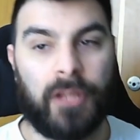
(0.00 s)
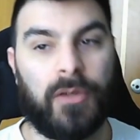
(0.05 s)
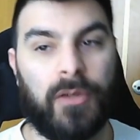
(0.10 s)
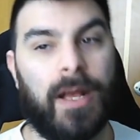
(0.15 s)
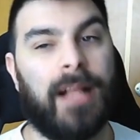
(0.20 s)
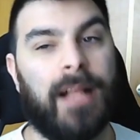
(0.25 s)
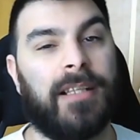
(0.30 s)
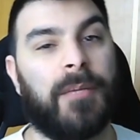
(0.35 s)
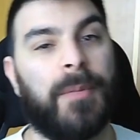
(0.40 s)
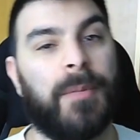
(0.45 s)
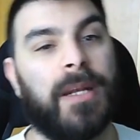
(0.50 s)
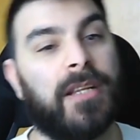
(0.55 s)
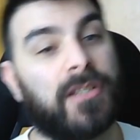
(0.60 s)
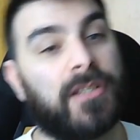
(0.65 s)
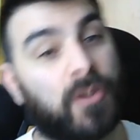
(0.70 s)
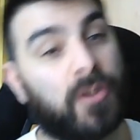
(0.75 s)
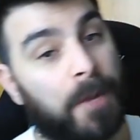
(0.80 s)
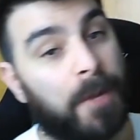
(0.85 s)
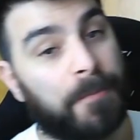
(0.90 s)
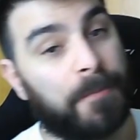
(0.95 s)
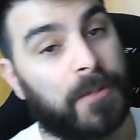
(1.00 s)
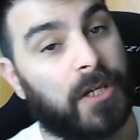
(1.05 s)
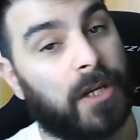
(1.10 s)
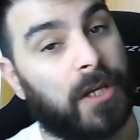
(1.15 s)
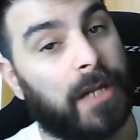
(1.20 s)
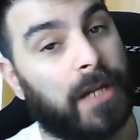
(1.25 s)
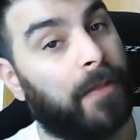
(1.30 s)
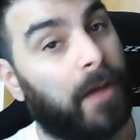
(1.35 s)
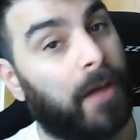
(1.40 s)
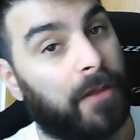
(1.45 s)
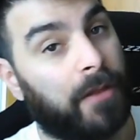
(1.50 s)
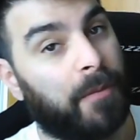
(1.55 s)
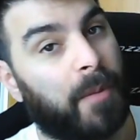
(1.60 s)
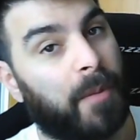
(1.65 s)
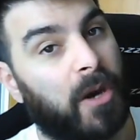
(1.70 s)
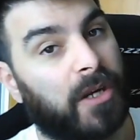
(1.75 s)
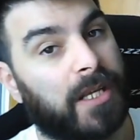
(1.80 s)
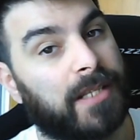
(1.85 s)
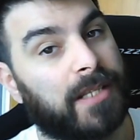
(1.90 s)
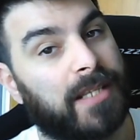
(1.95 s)
to alchemy and inscription and other
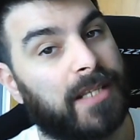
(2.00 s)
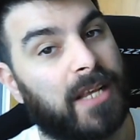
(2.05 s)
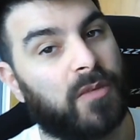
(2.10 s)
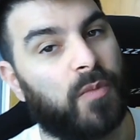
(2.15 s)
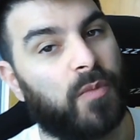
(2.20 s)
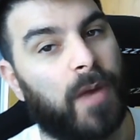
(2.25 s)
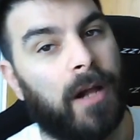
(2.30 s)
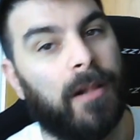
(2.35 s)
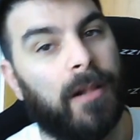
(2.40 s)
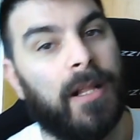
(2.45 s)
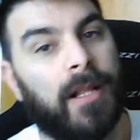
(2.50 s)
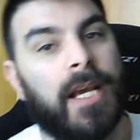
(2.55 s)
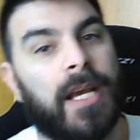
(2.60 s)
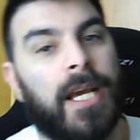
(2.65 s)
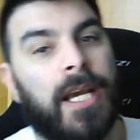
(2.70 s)
markets as well.